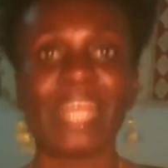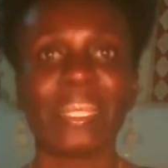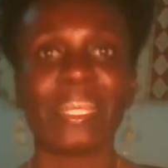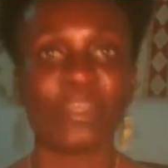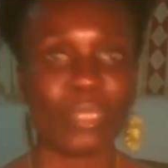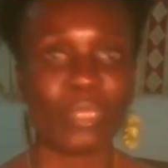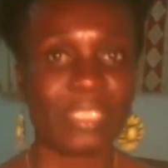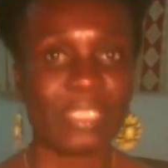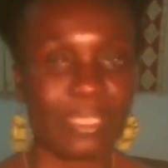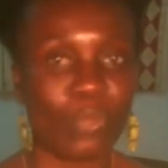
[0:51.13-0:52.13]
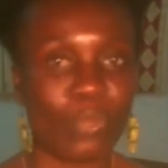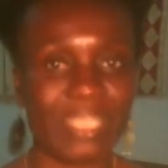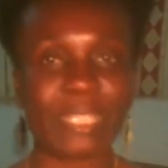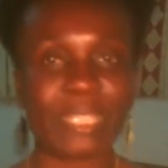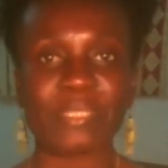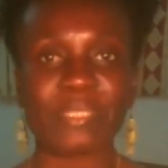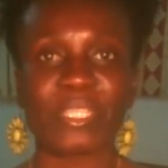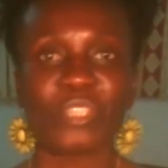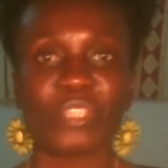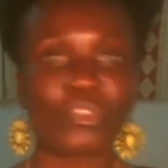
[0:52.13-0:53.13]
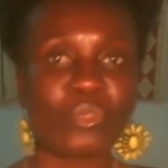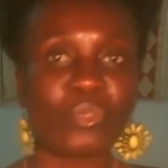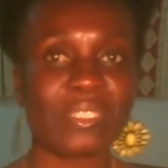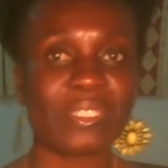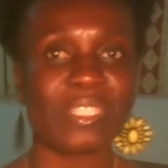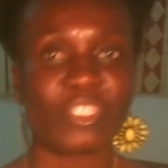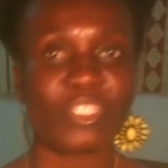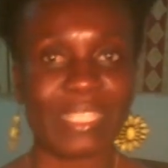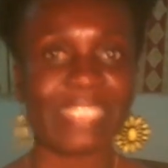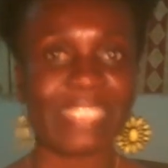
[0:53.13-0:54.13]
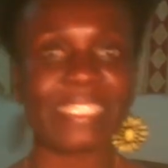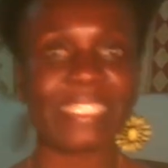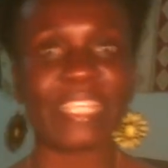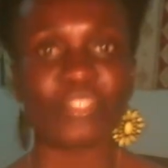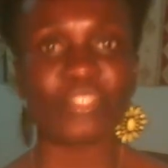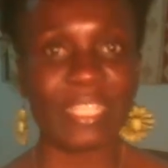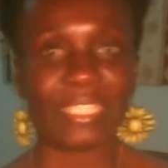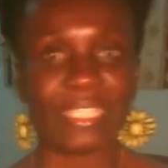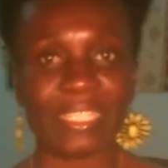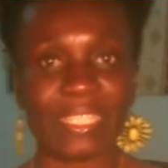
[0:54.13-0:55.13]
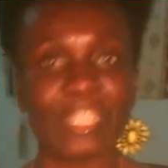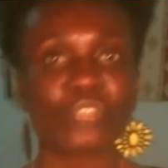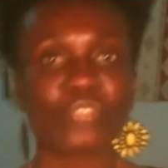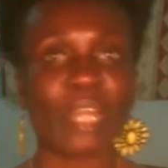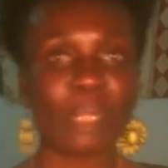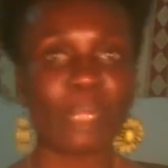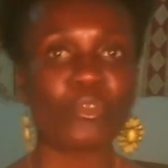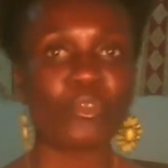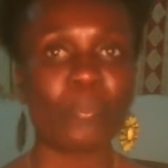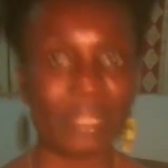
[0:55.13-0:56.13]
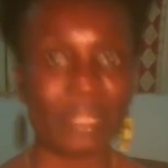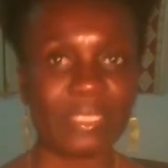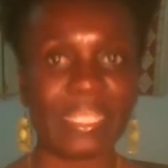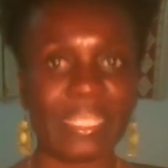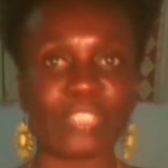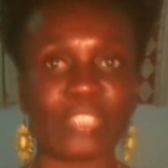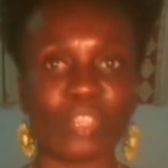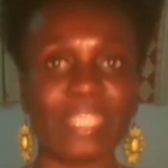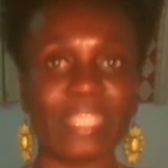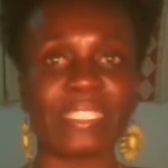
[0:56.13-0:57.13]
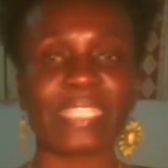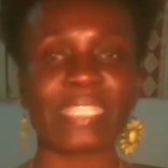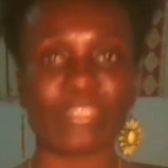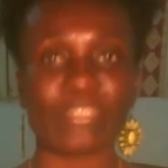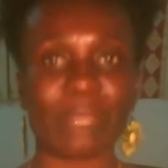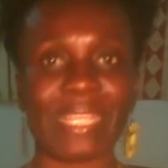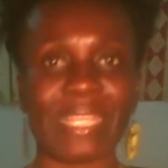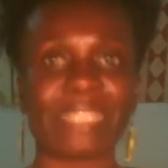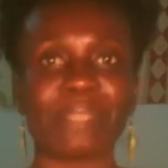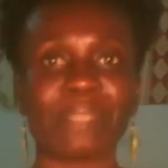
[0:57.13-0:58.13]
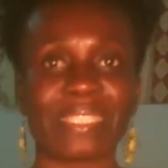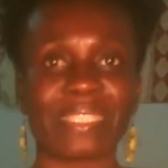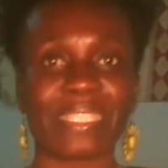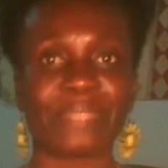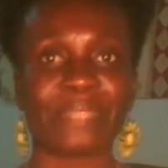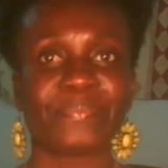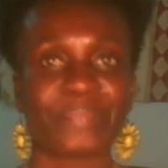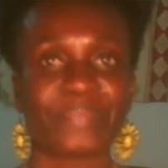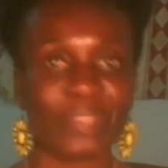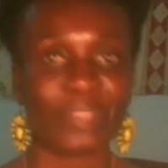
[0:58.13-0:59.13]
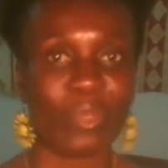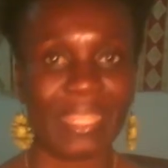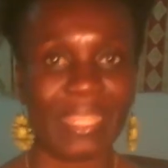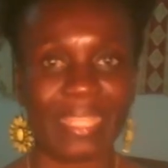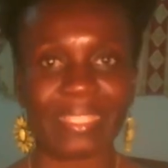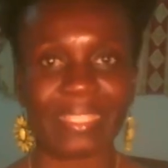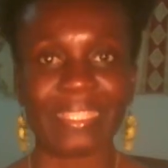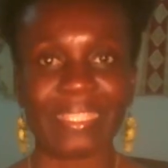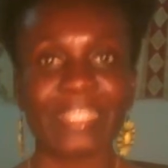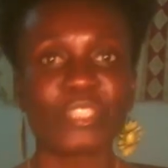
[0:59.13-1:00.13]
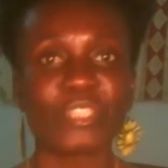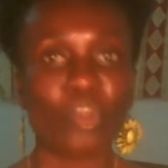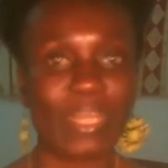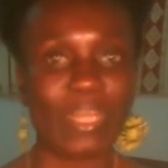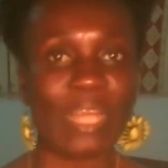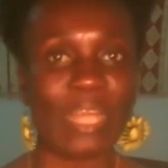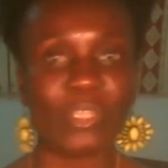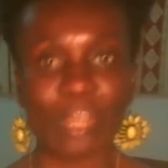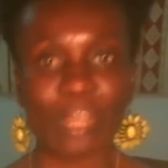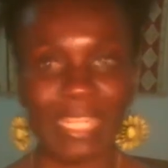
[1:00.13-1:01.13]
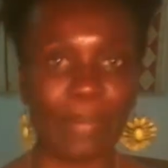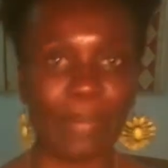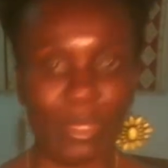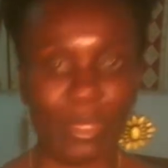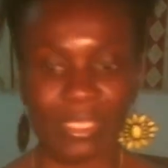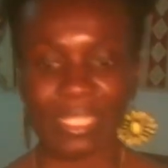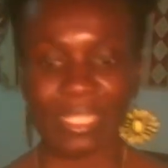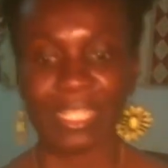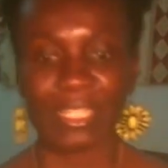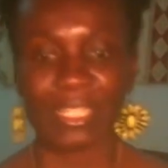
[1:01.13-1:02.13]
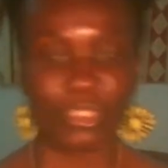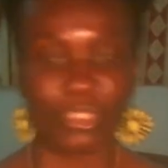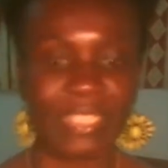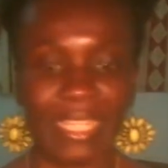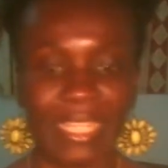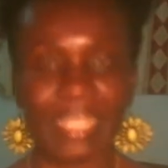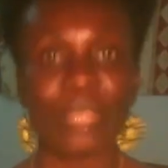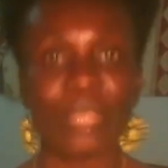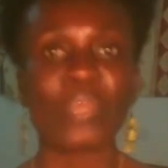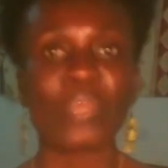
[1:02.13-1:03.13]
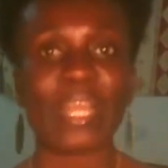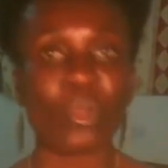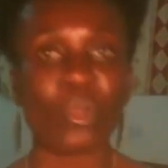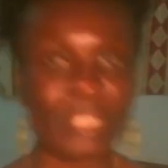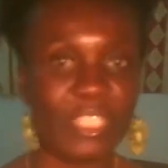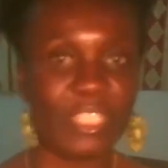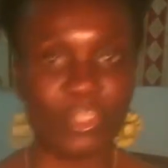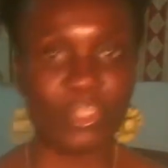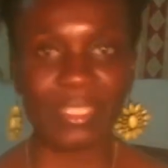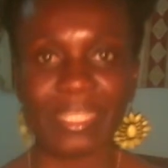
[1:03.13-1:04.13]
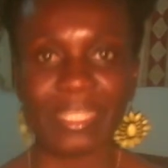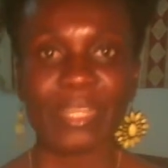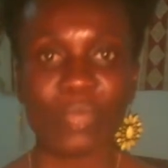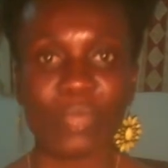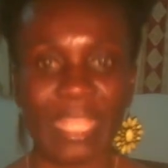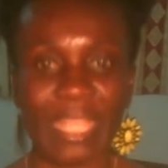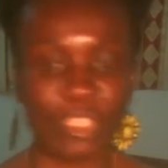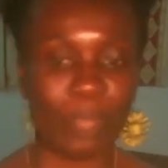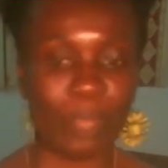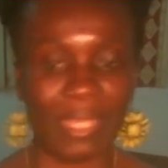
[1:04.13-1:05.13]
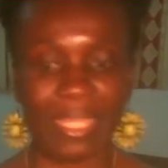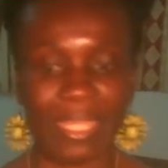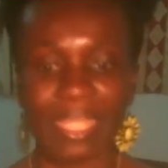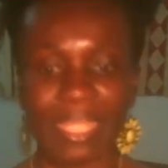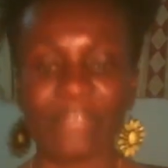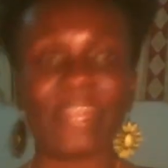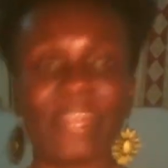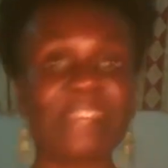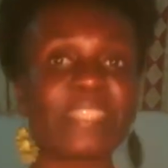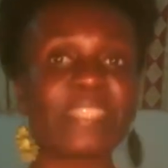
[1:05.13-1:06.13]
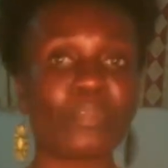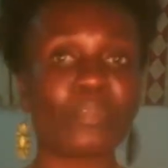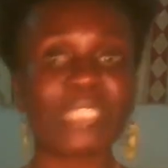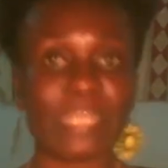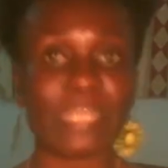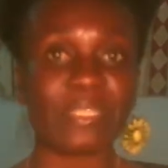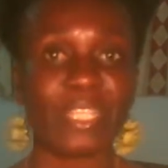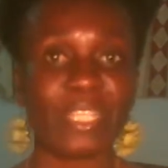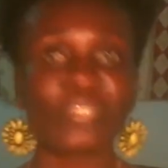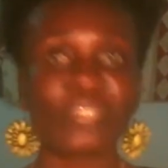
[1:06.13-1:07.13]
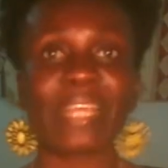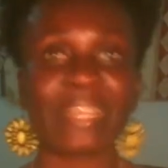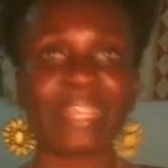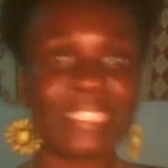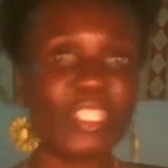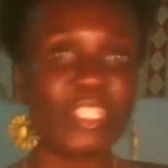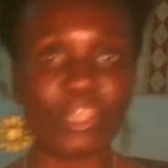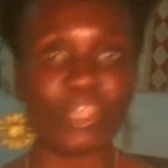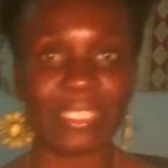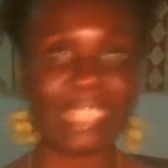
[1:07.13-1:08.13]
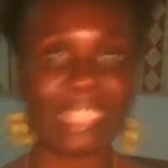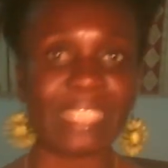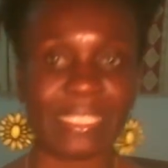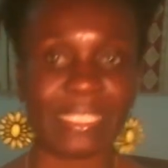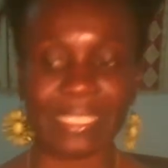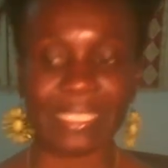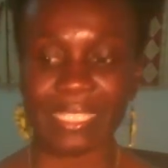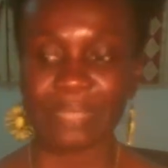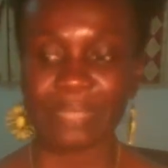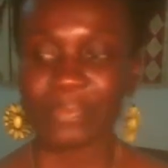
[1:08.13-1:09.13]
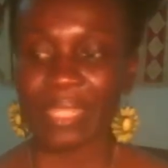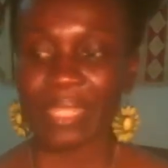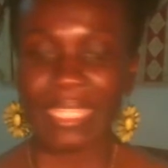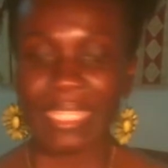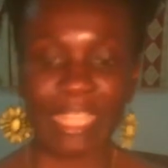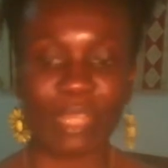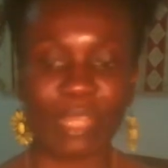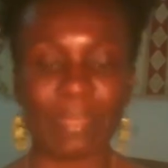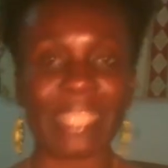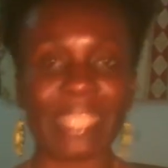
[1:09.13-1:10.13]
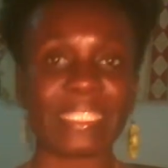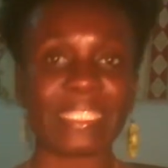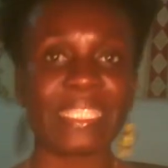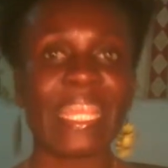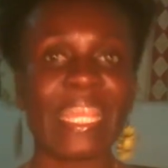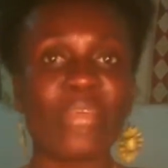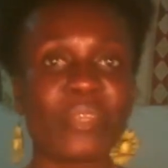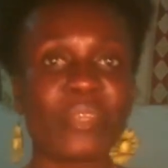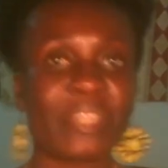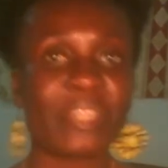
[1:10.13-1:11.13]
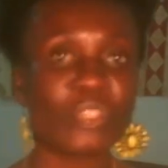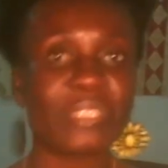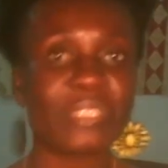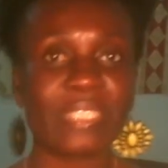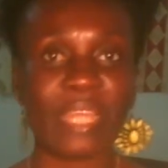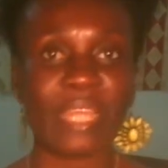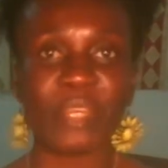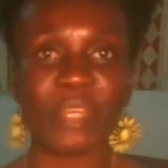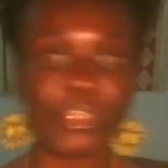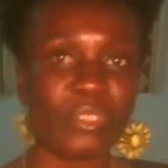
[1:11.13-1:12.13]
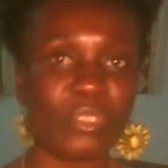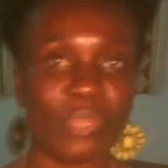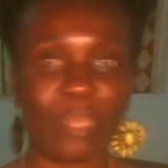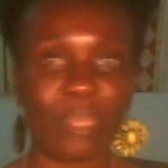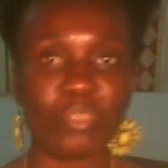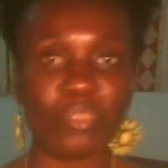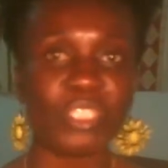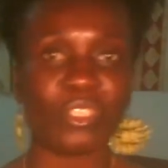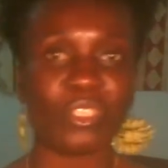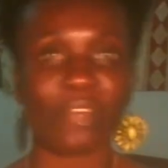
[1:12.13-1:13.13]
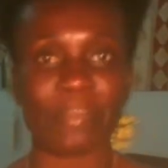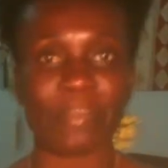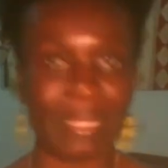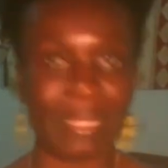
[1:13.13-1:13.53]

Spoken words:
with tips, tools, strategies, and training to help you build a solid network marketing business online. So what are we talking about today? We are continuing with our topic, 5 simple steps to guarantee your success in network marketing and recruit with the push of a button.